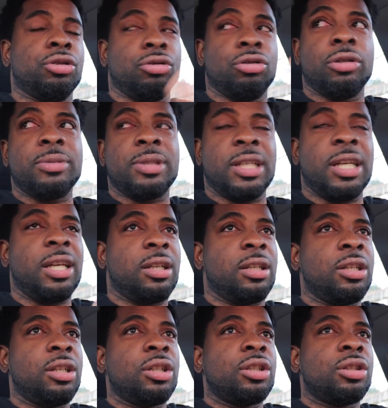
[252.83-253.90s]
You know what I'm saying?
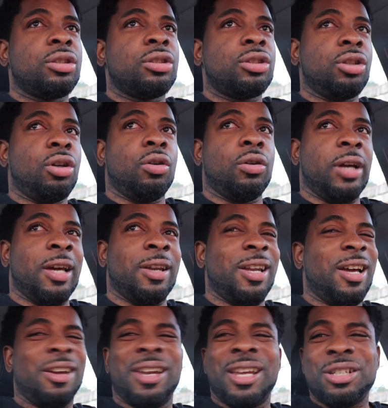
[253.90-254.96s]
So,
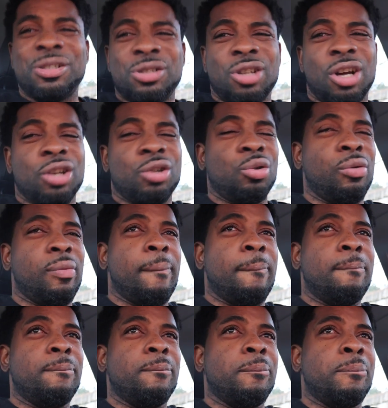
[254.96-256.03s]
unless you start doing
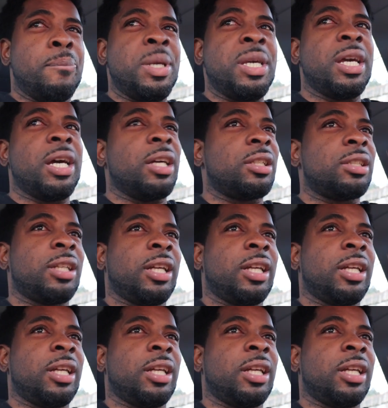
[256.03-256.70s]
BS.